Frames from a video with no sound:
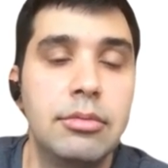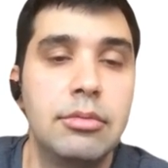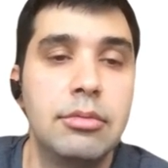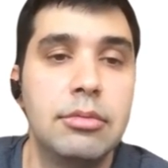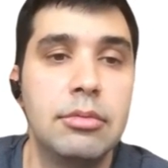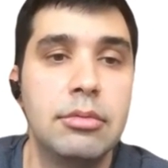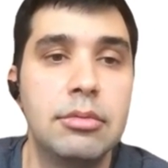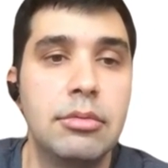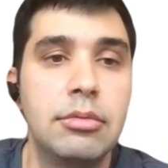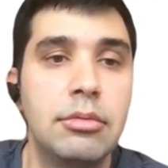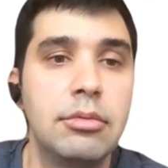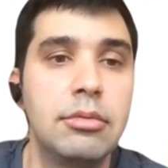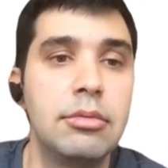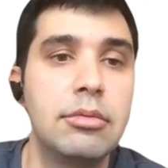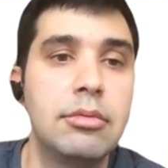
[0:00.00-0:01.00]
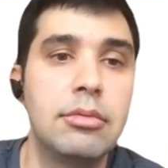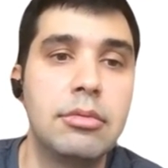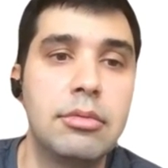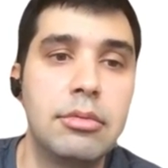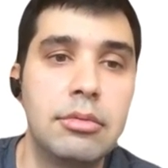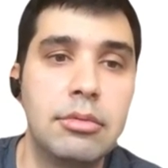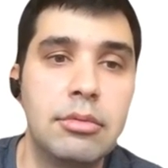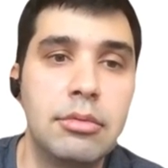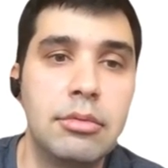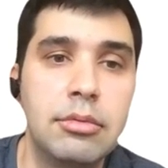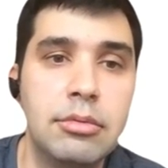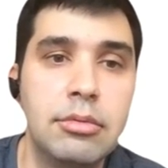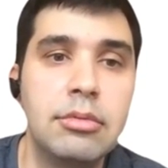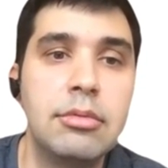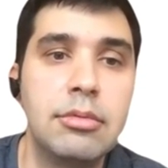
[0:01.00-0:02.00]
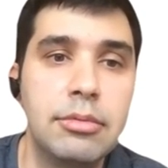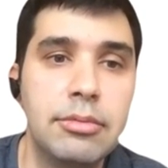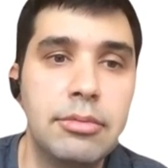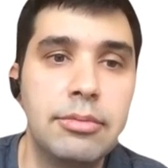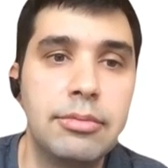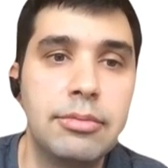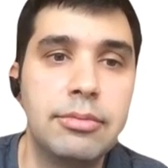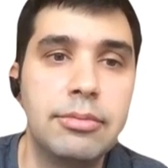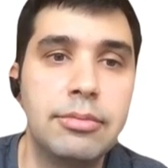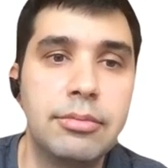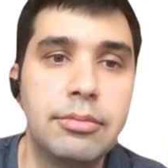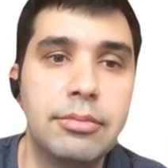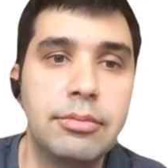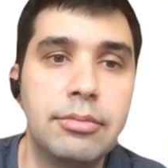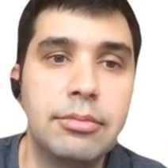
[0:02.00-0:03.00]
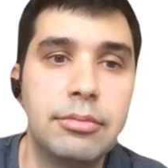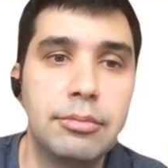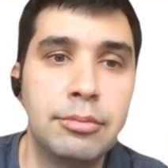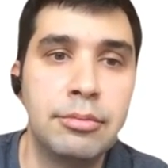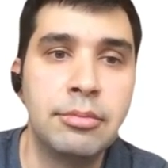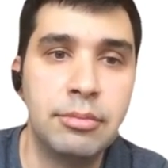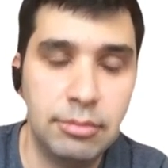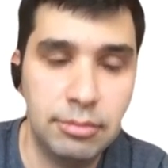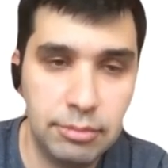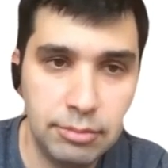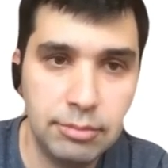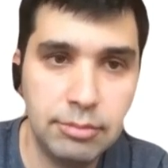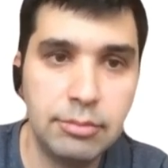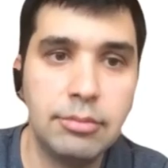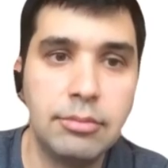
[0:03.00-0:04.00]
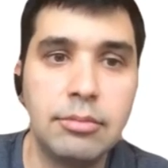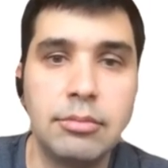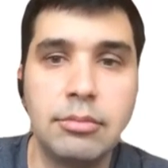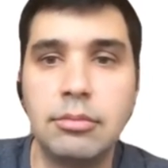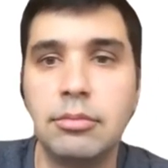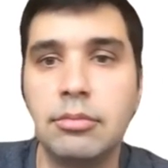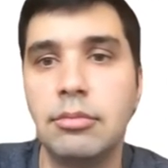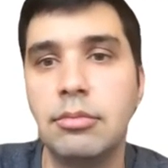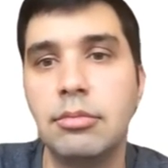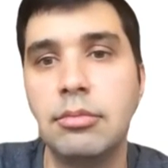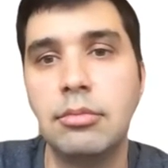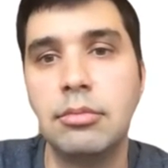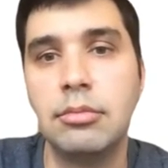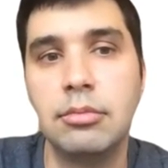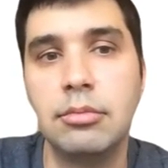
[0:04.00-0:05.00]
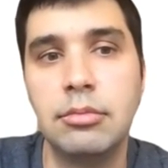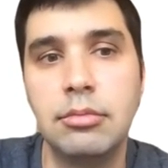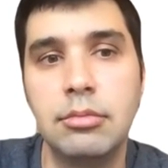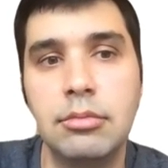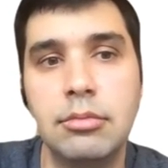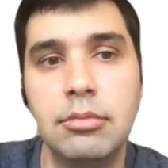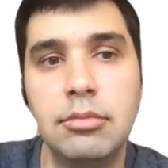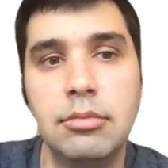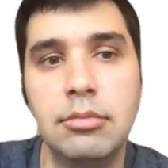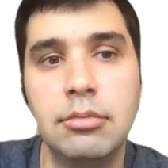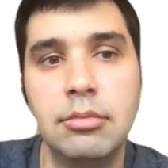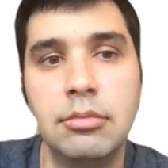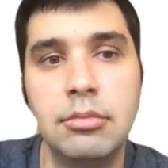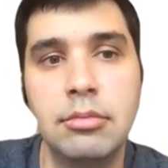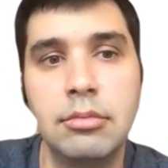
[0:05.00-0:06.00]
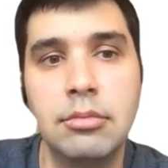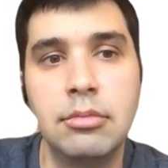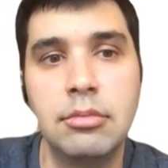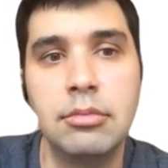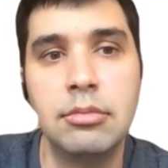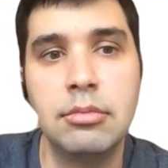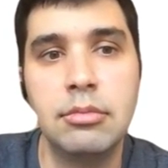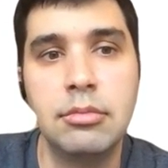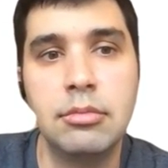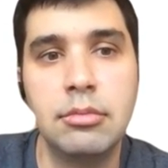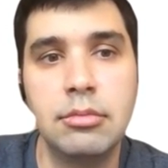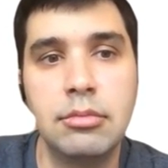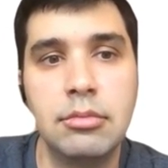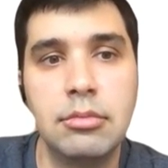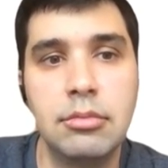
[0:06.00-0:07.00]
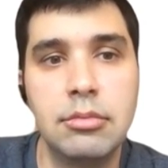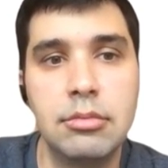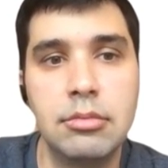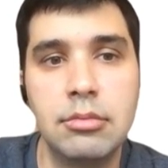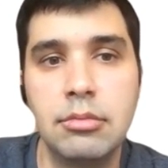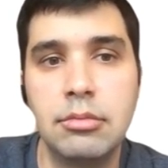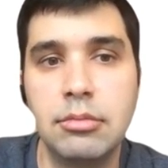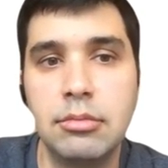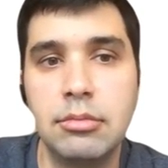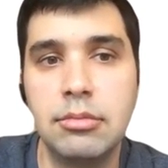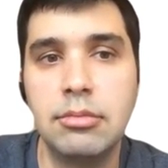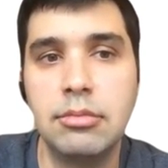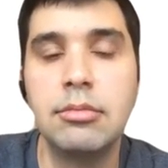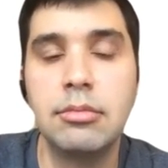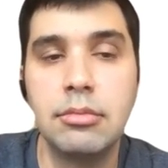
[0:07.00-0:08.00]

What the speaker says: This person isn't speaking.